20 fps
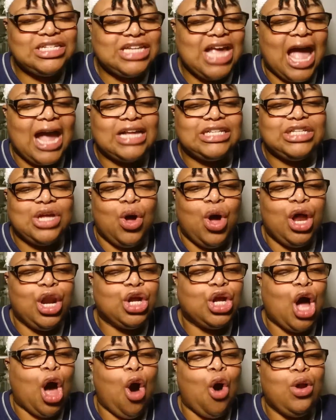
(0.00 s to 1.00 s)
Jacket told her to
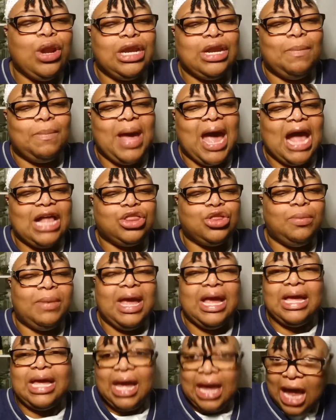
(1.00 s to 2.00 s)
go on in the bathroom
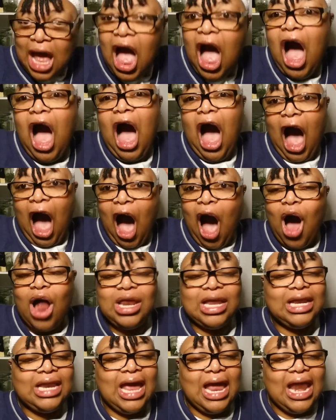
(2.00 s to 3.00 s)
and get
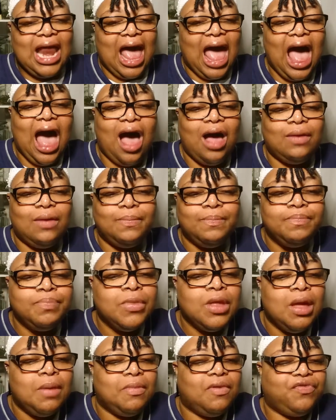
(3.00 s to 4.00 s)
all of that out
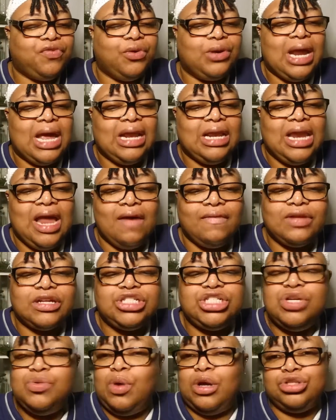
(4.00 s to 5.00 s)
before they left, because
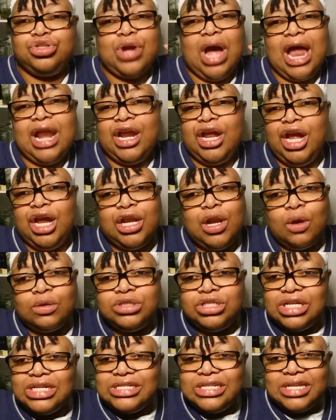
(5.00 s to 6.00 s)
she wasn't trying to hear no
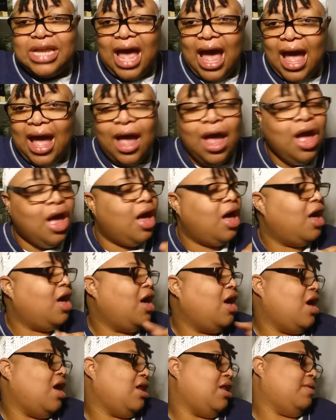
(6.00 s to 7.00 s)
shit today,
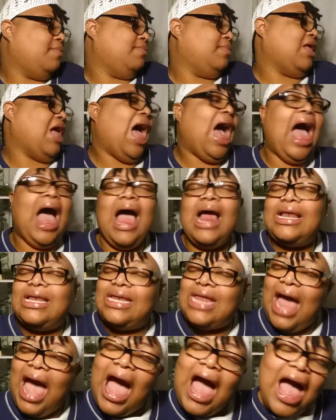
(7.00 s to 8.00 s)
honey. I
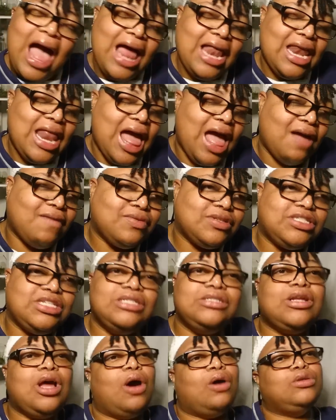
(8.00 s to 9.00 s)
died laughing.
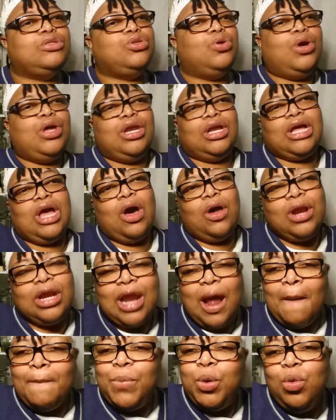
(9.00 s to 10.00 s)
She told Toya to go in
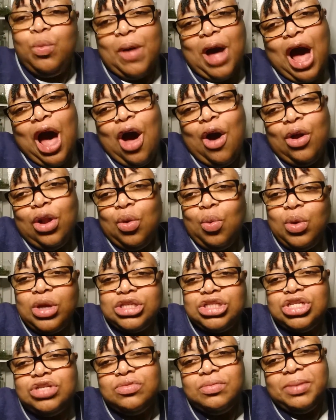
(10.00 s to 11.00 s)
there and poop all of
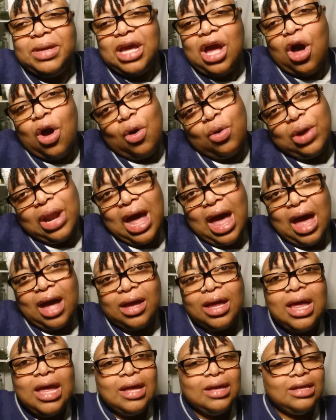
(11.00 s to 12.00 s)
what she be on out.